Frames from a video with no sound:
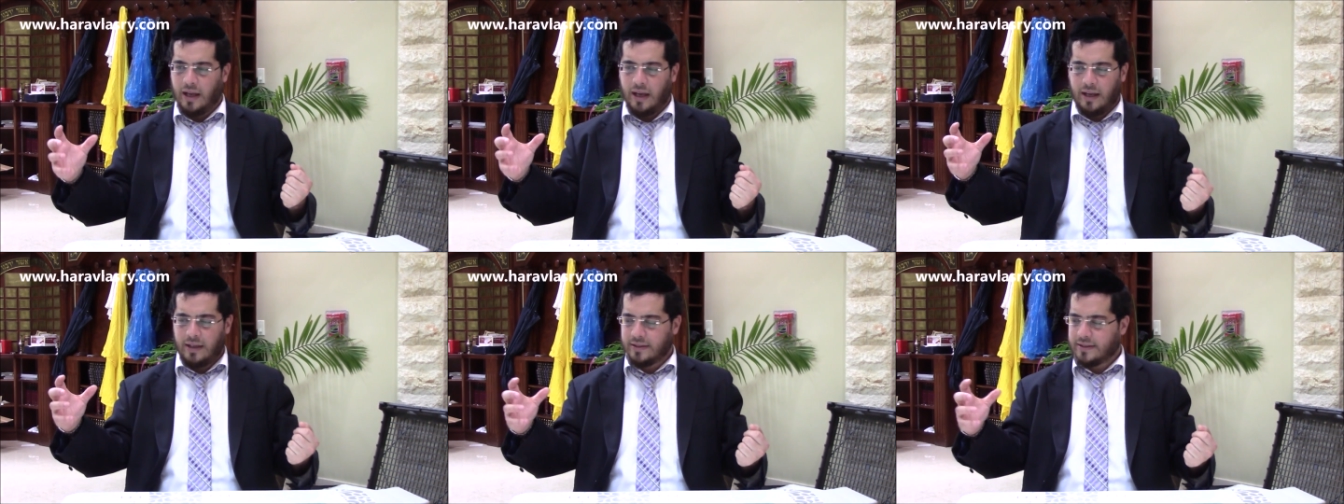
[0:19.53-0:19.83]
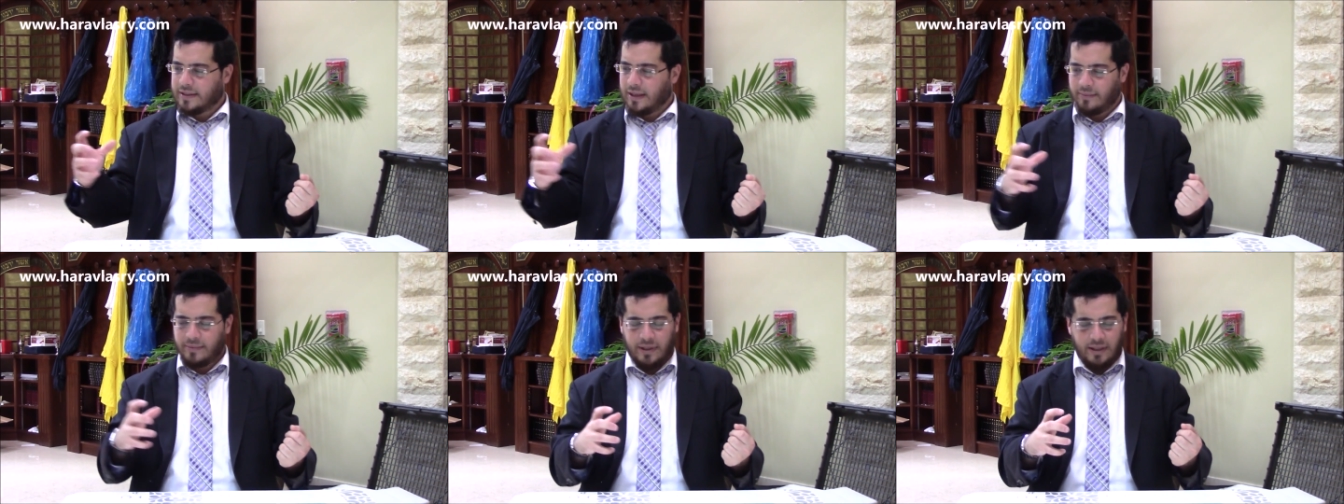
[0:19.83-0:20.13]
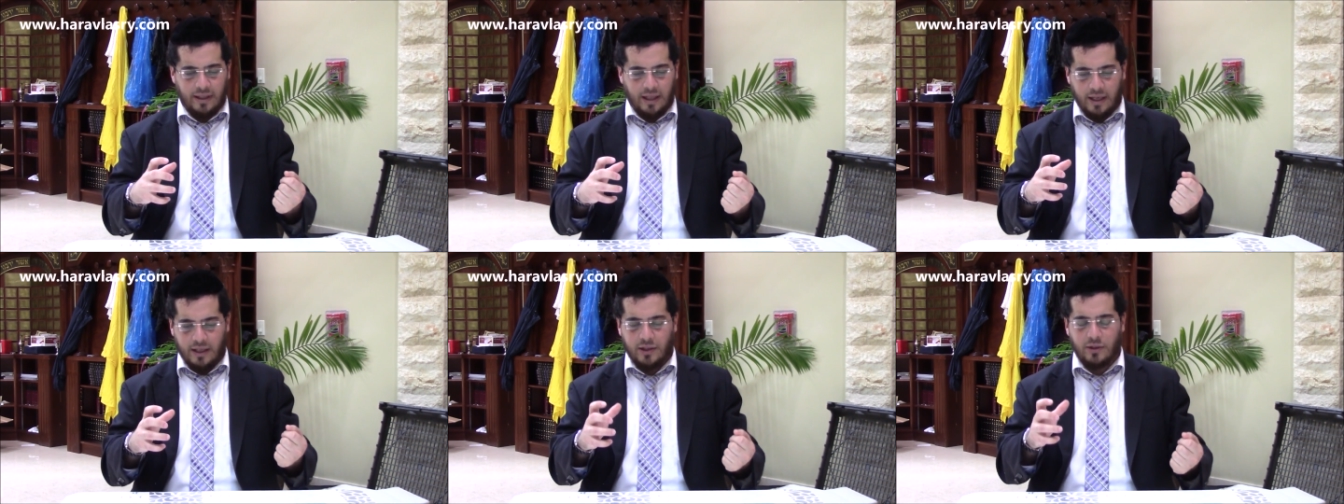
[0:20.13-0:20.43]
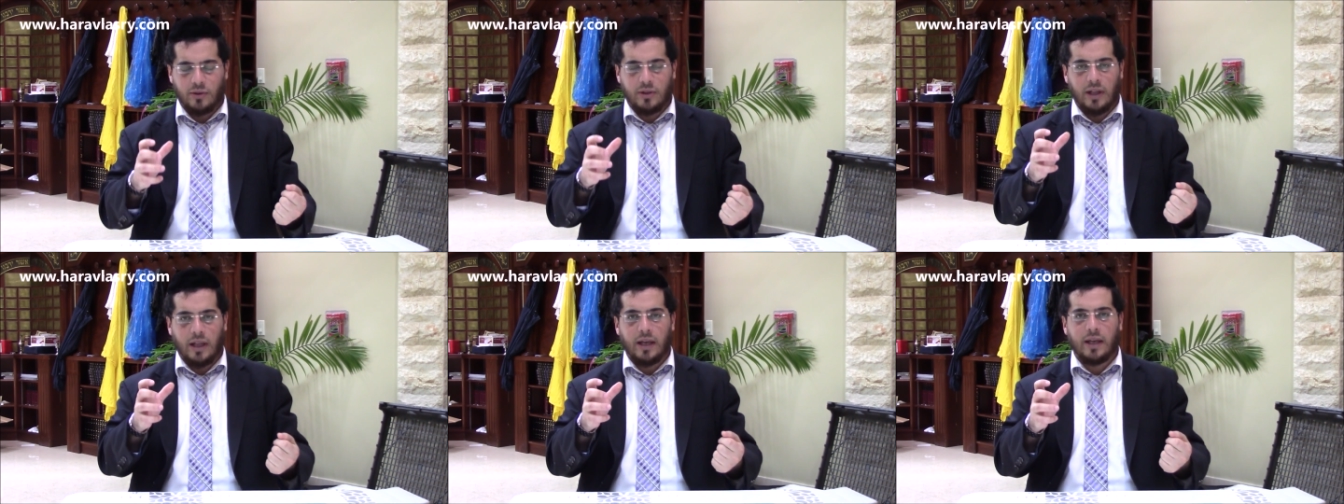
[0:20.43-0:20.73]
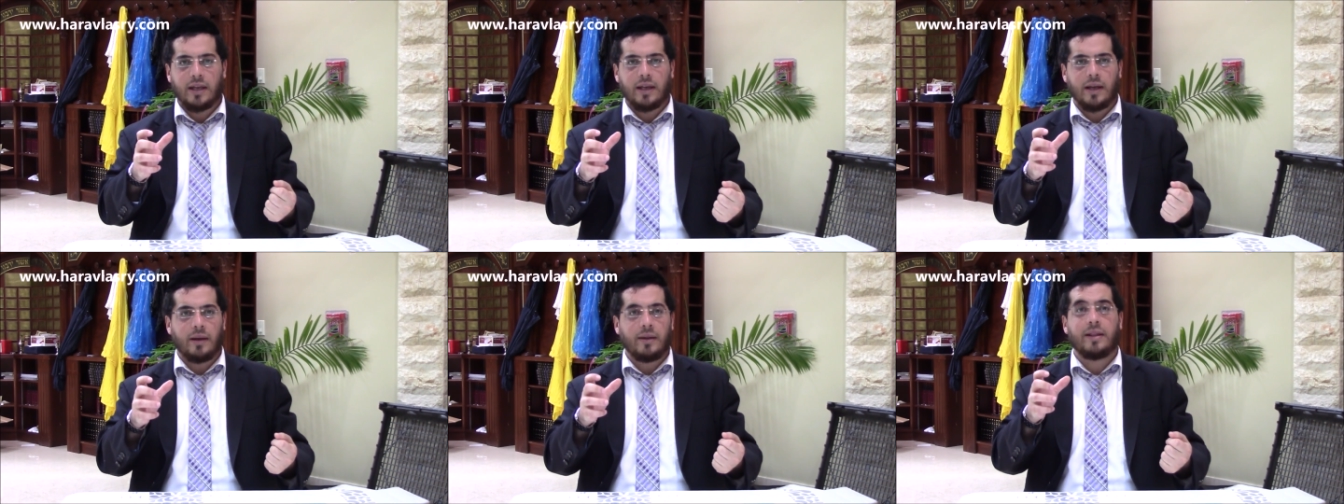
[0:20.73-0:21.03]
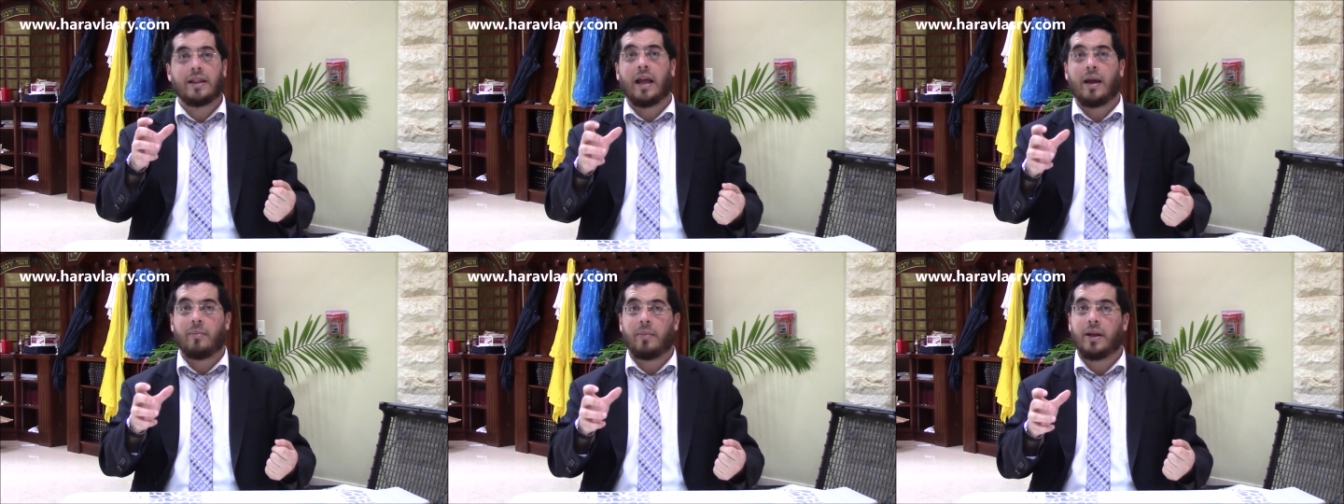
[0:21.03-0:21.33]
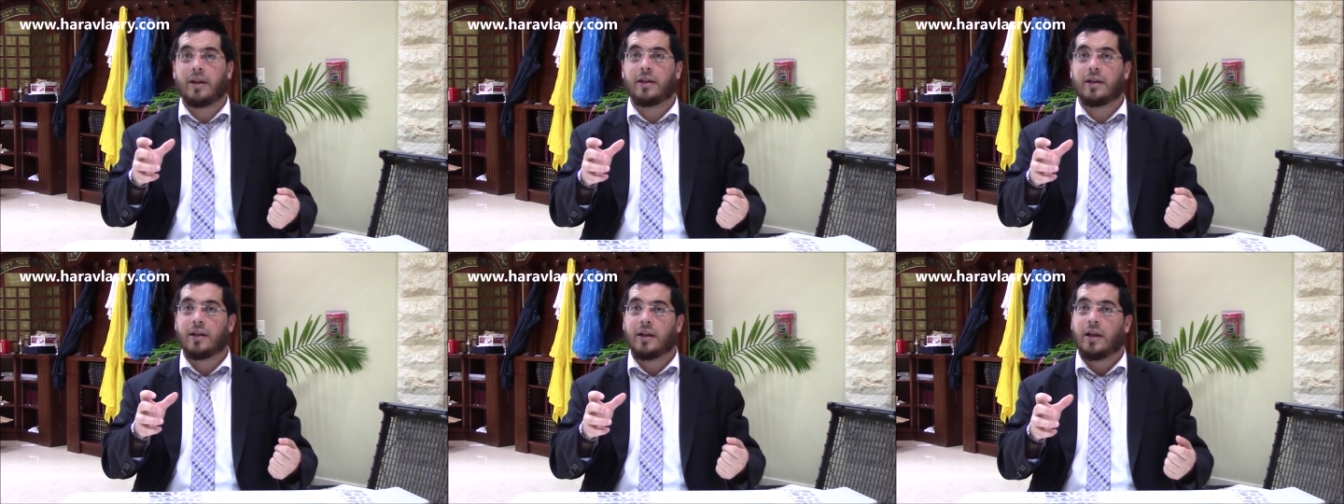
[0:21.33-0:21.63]
and something like look like a
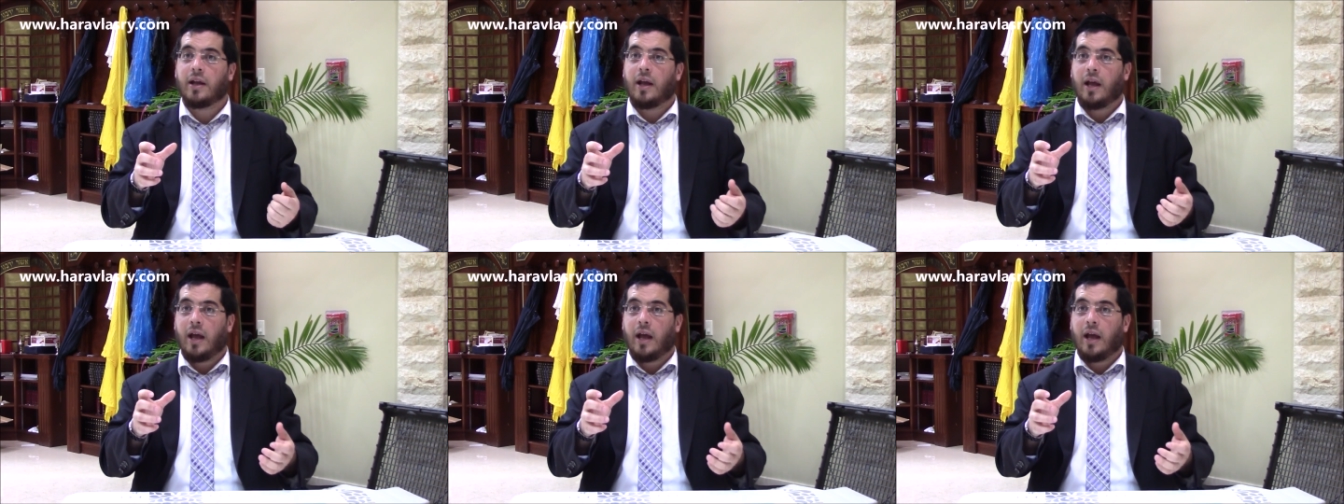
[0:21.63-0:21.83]
lemon,